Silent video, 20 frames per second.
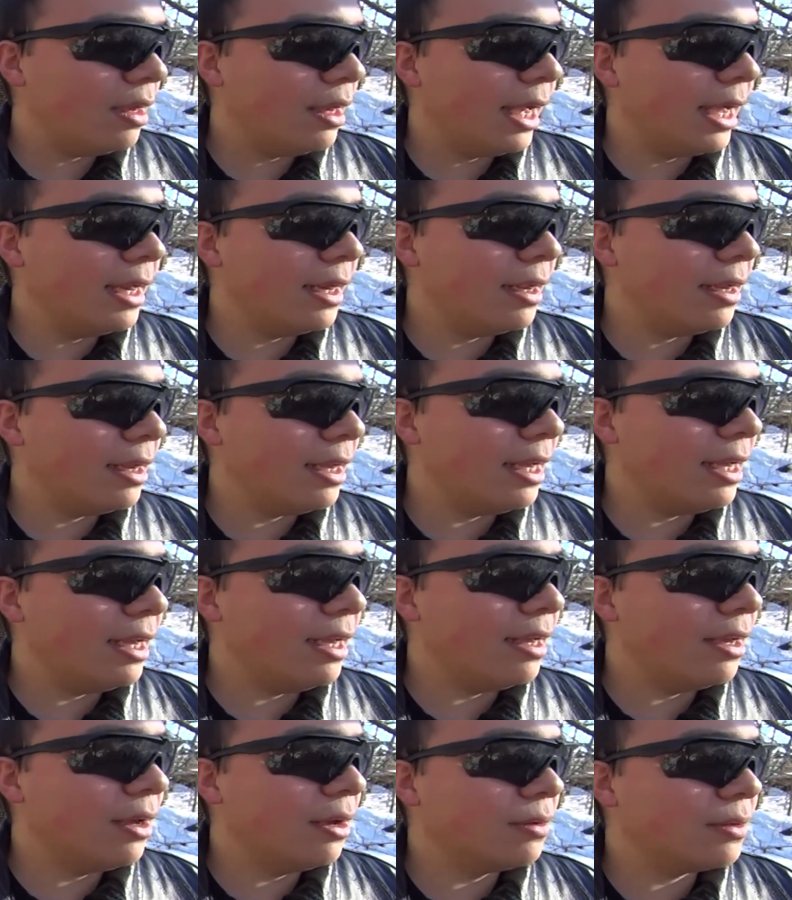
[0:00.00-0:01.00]
And he
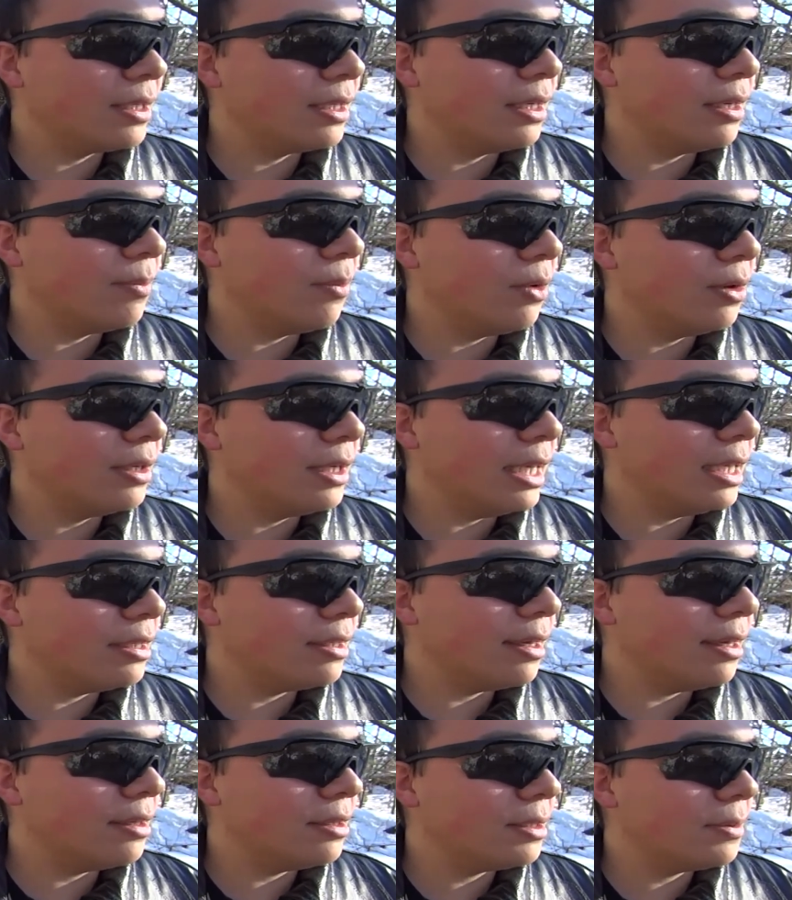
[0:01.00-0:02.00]
goes into more details